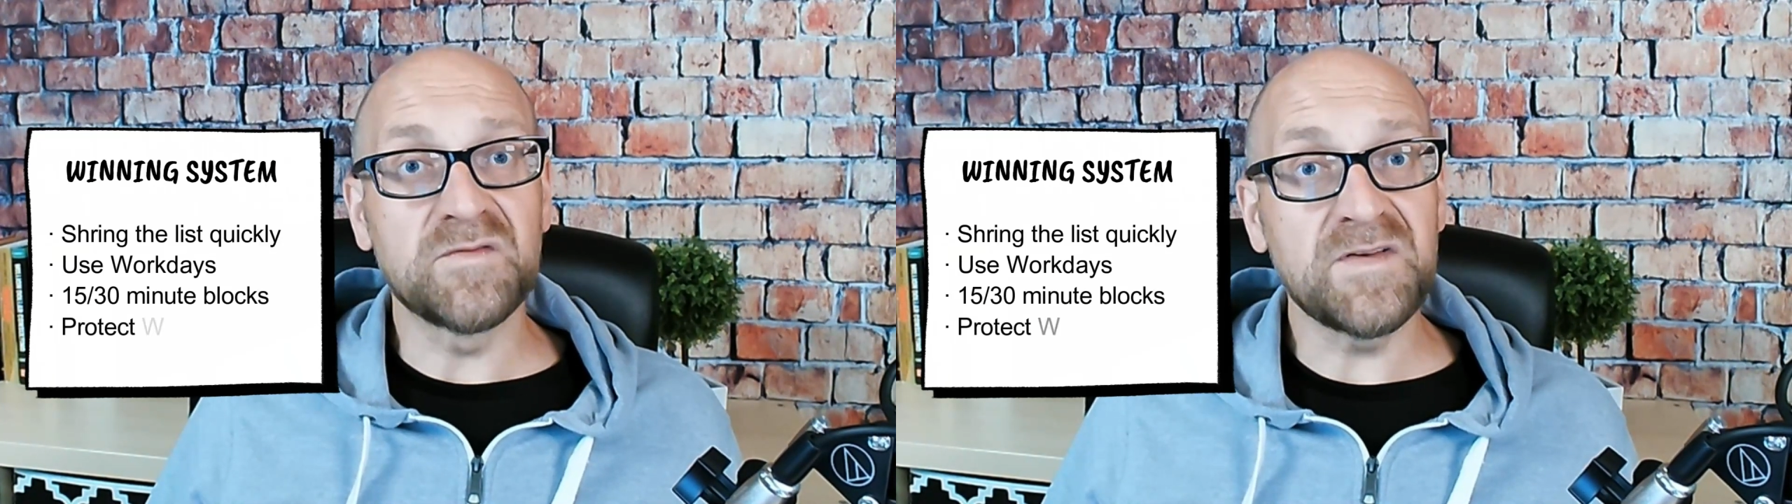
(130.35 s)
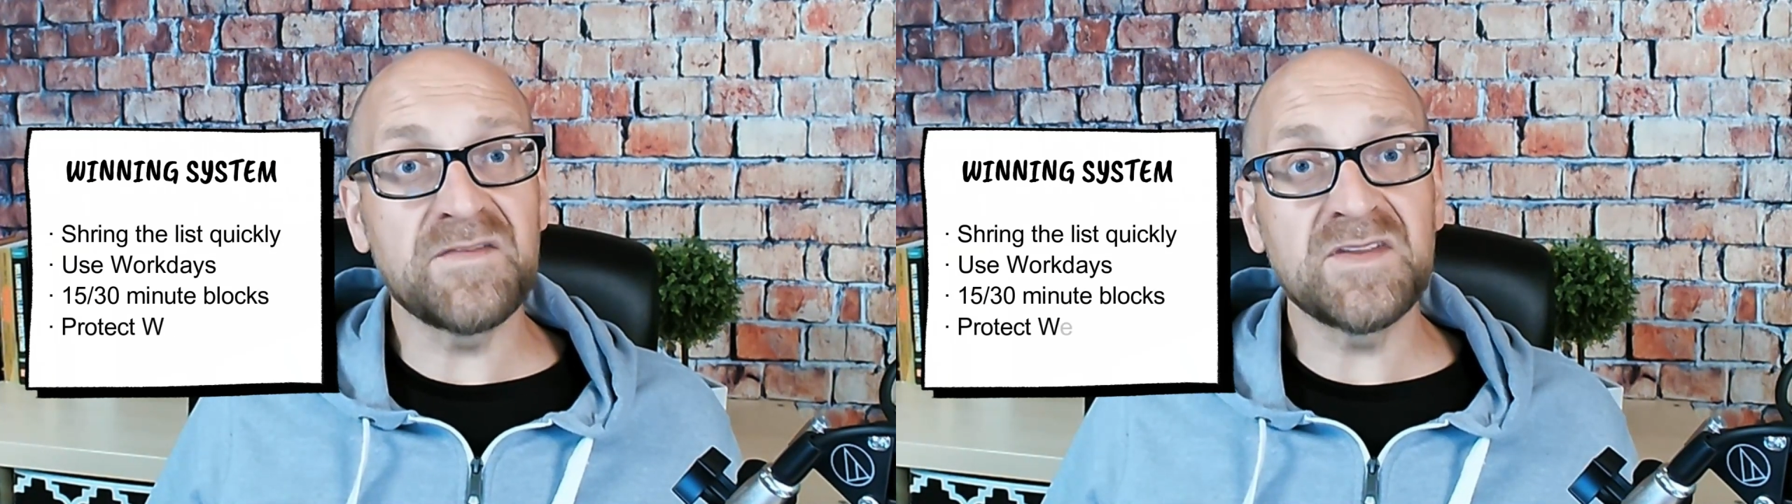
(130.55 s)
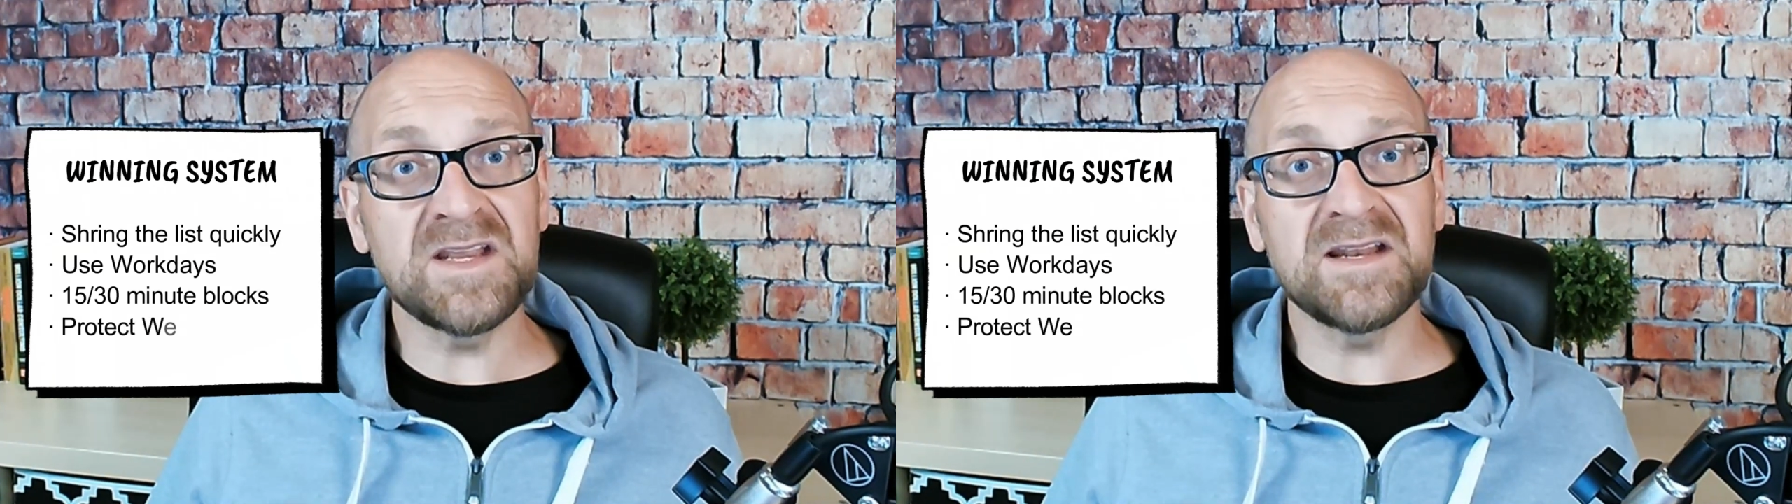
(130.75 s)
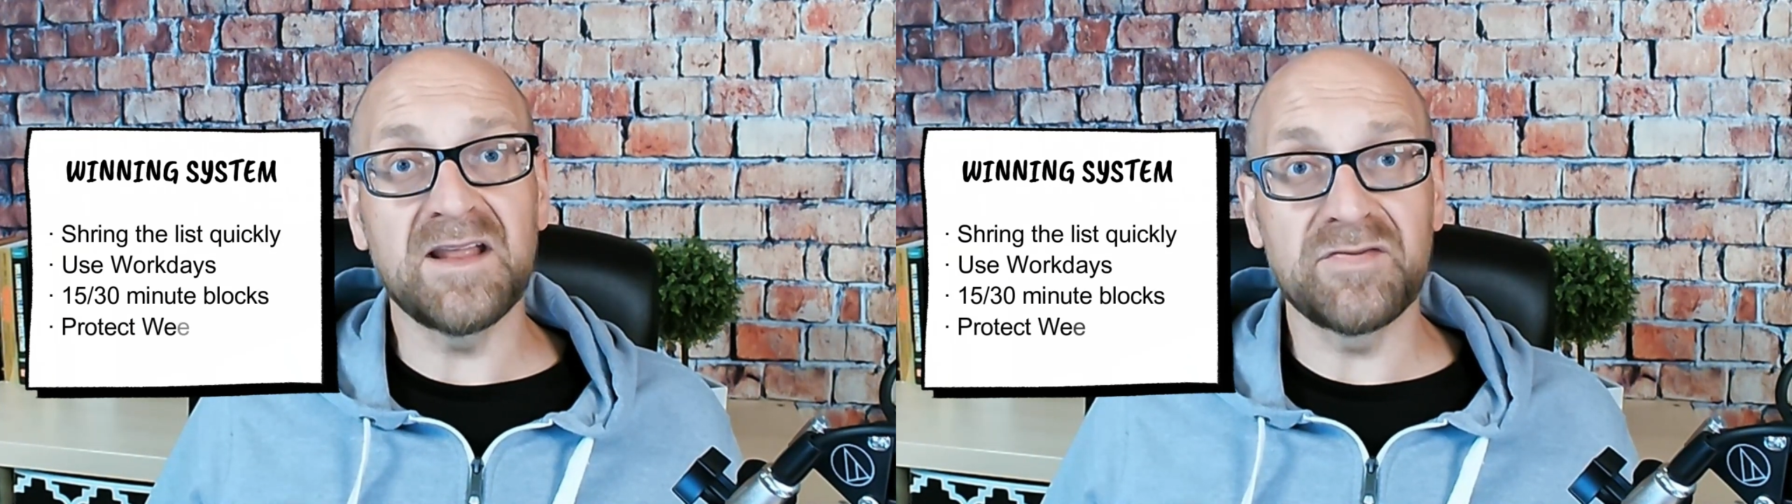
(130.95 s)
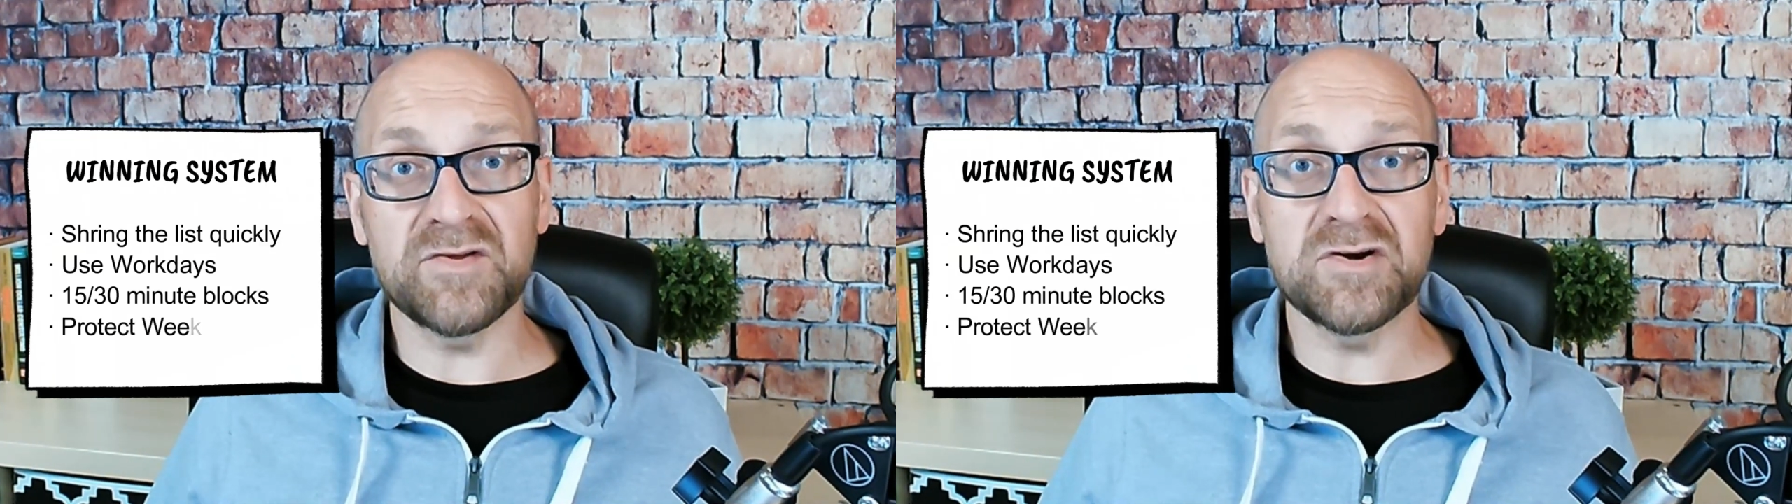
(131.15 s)
15
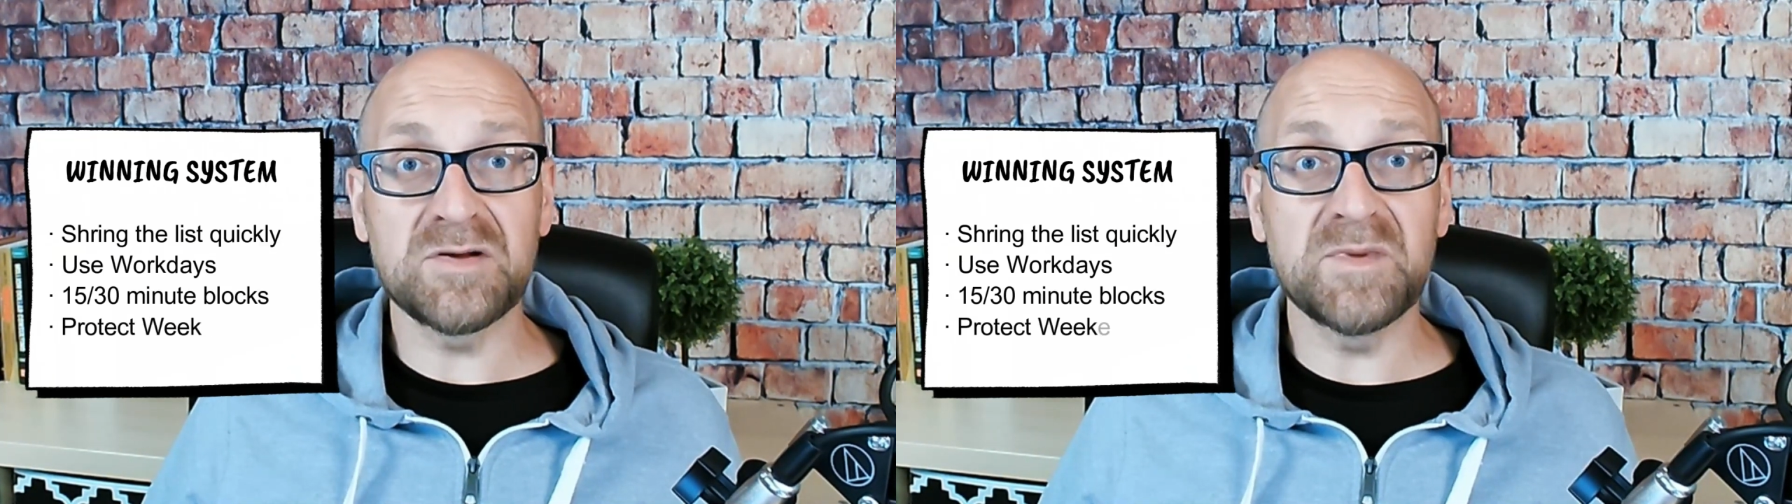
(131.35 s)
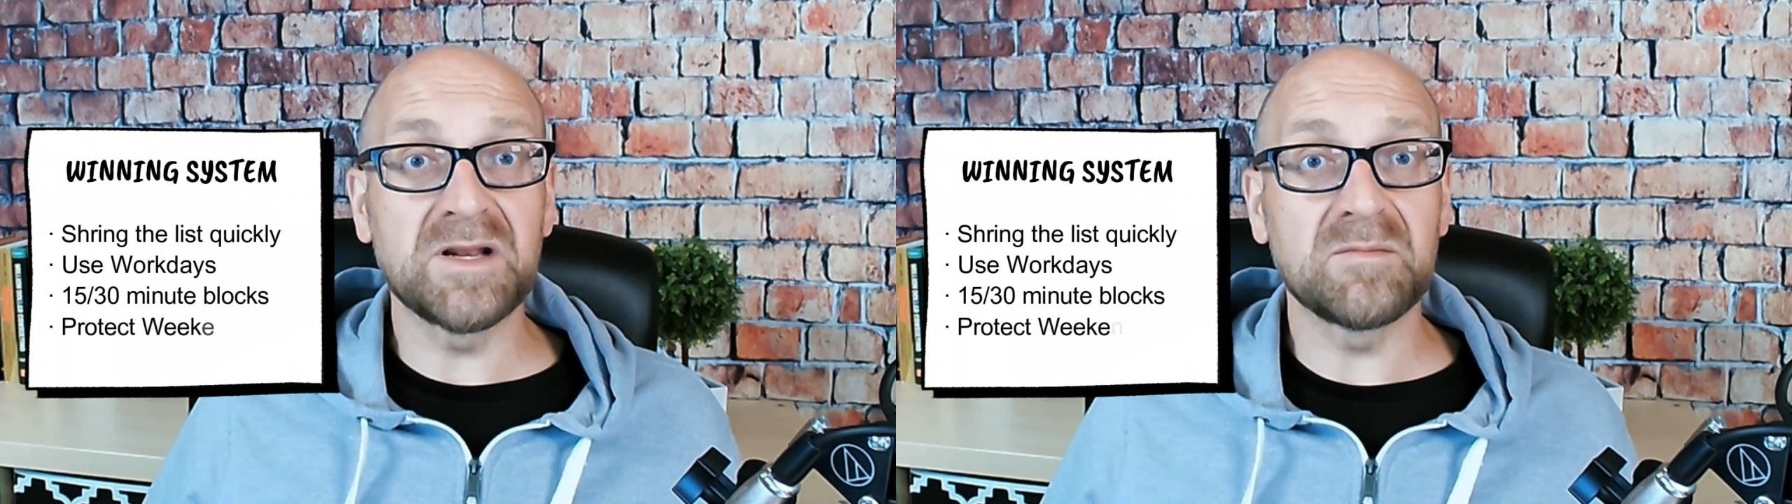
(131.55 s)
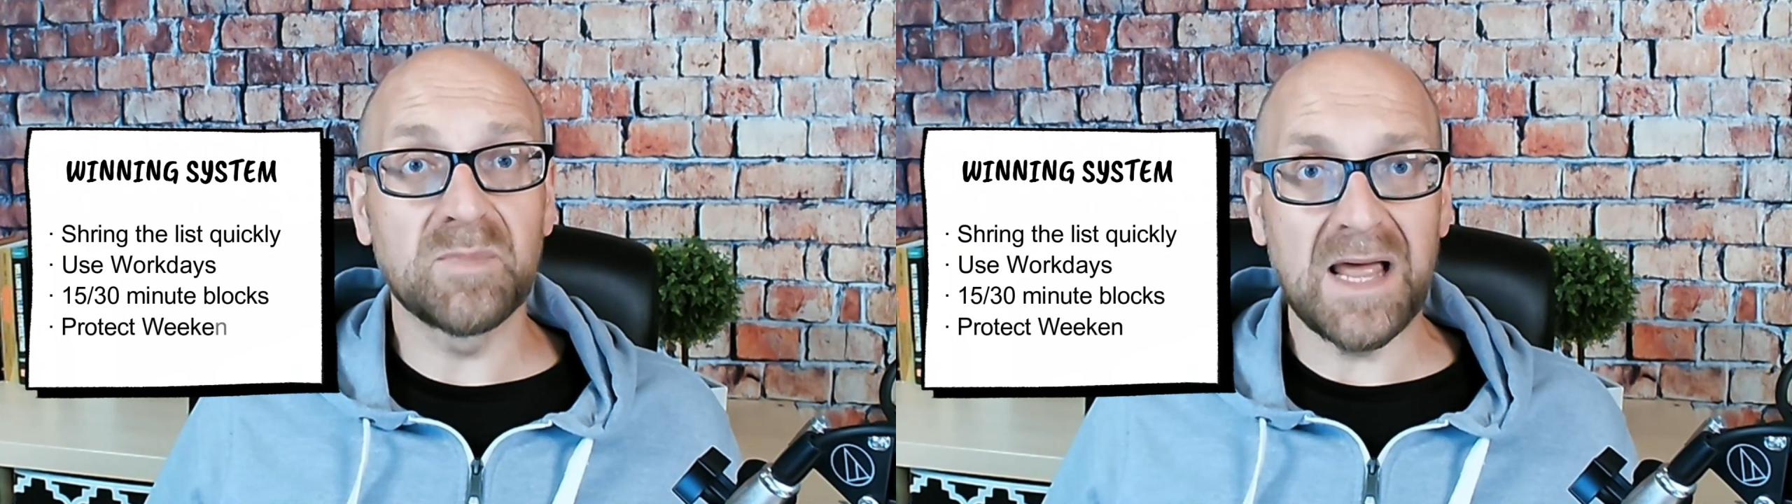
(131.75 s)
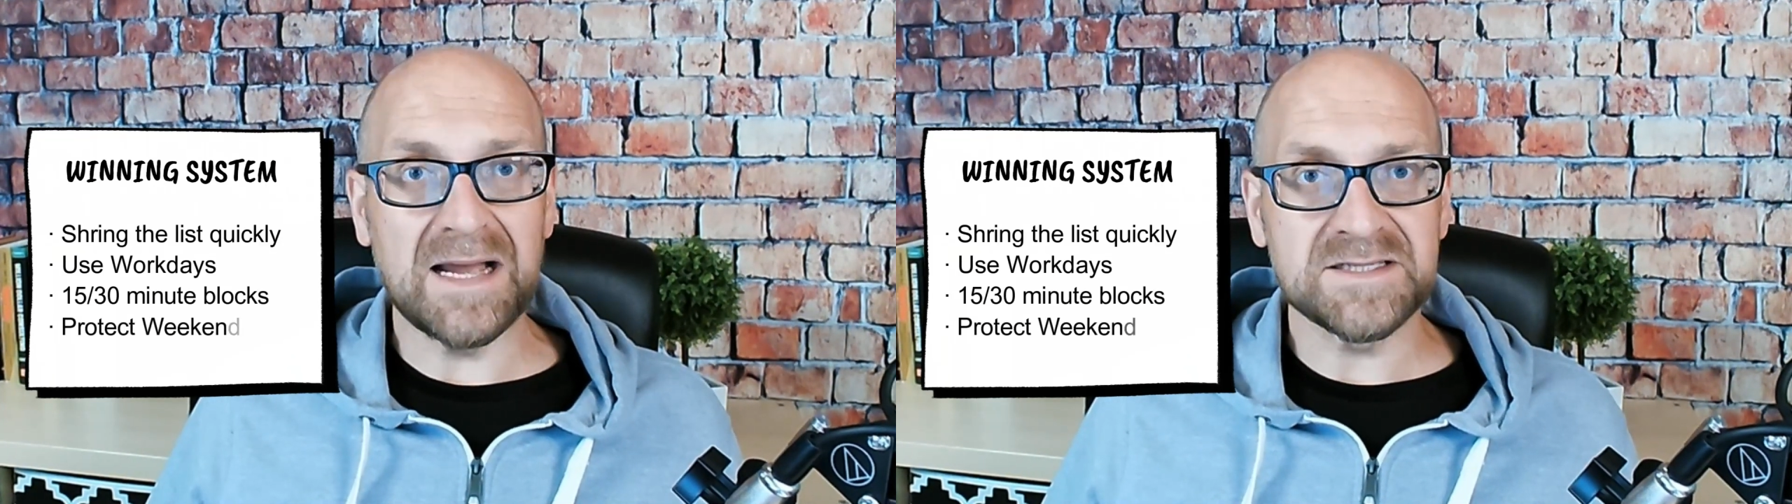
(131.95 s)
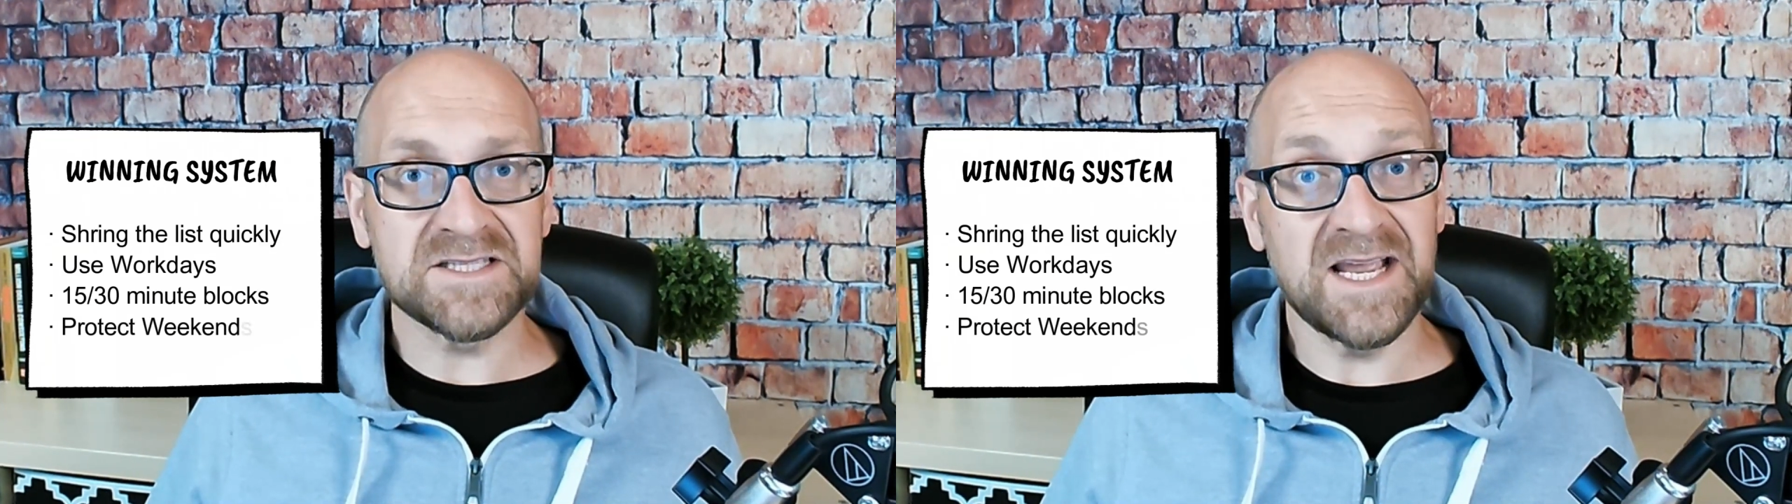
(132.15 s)
and 30-minute blocks